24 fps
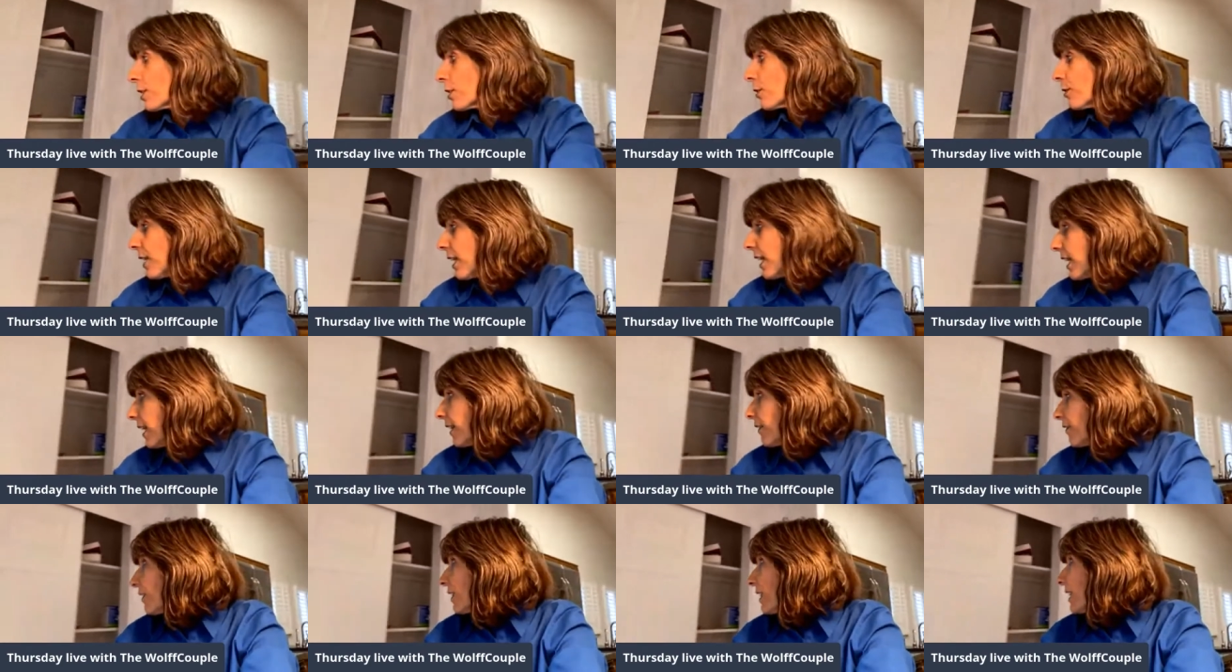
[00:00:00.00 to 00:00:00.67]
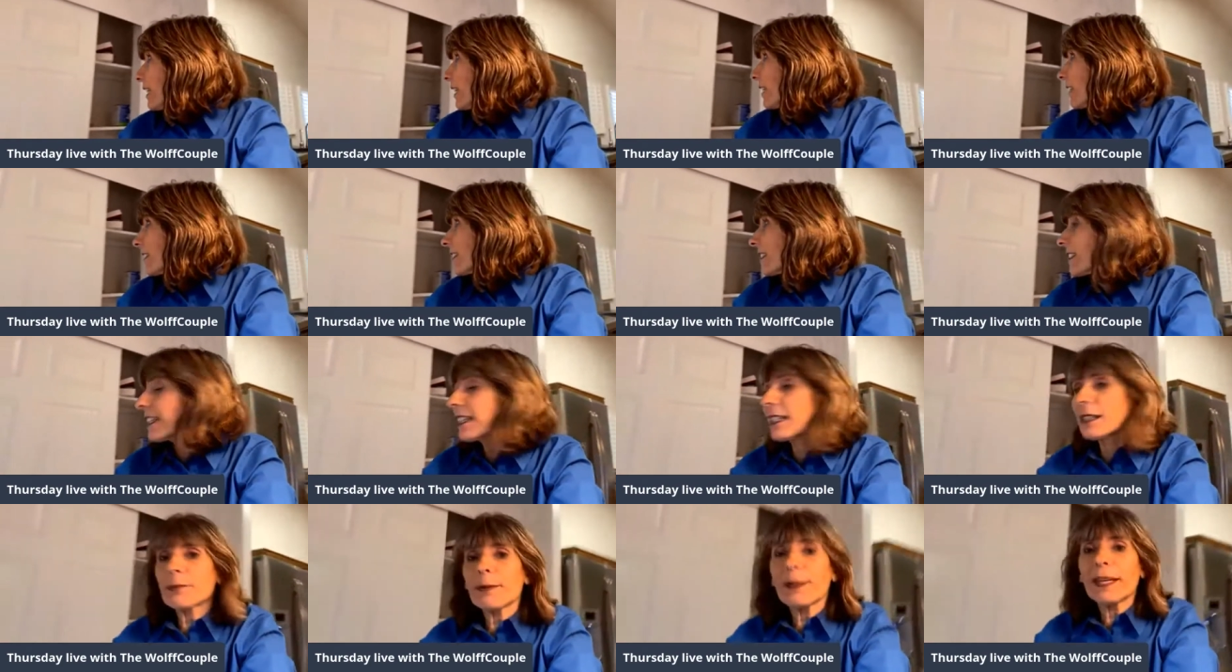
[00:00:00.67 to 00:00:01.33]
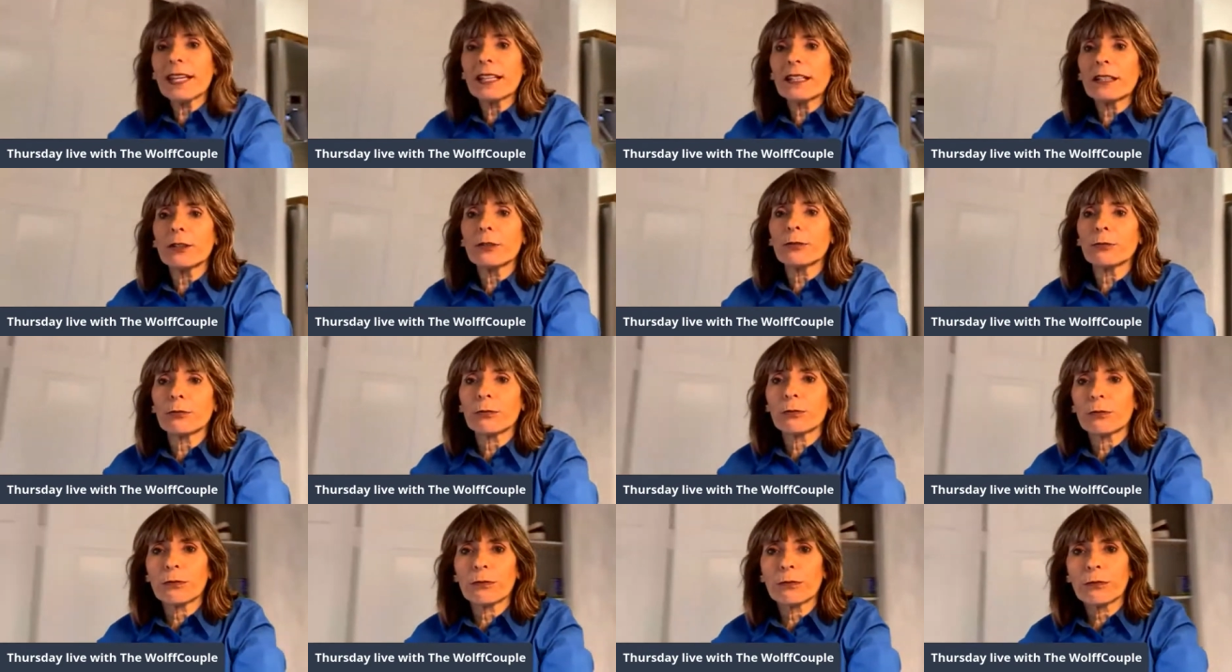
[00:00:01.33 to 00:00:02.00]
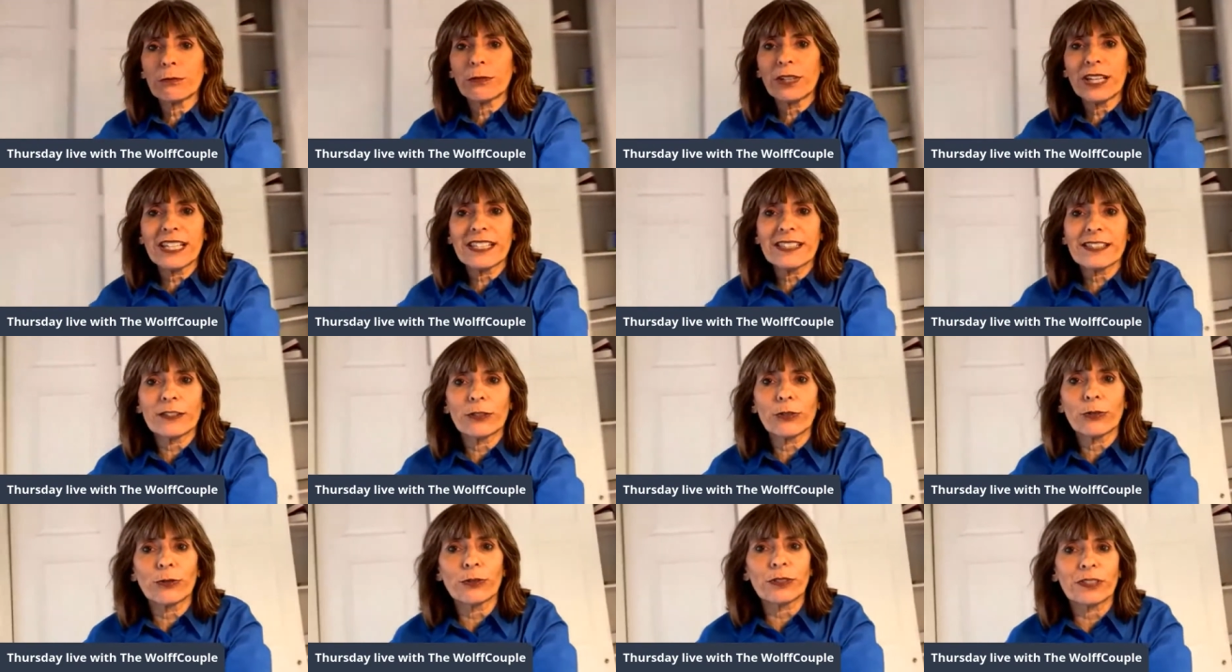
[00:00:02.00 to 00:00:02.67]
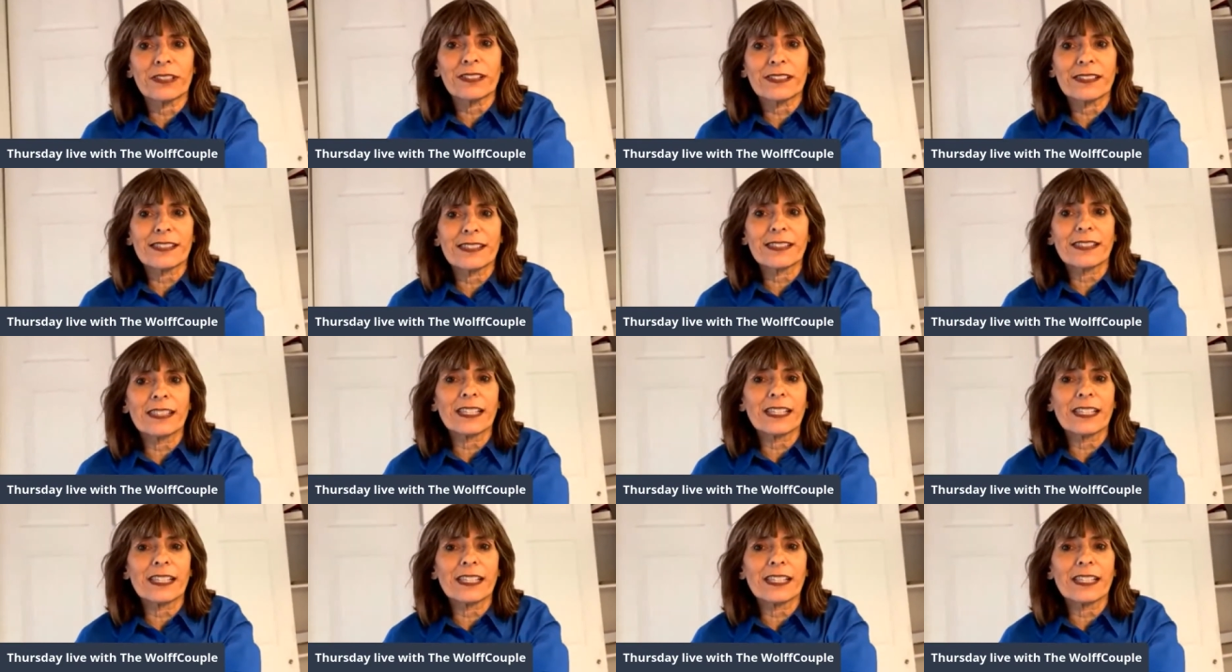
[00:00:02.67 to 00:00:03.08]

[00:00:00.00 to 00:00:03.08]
you have the six panel raised doors.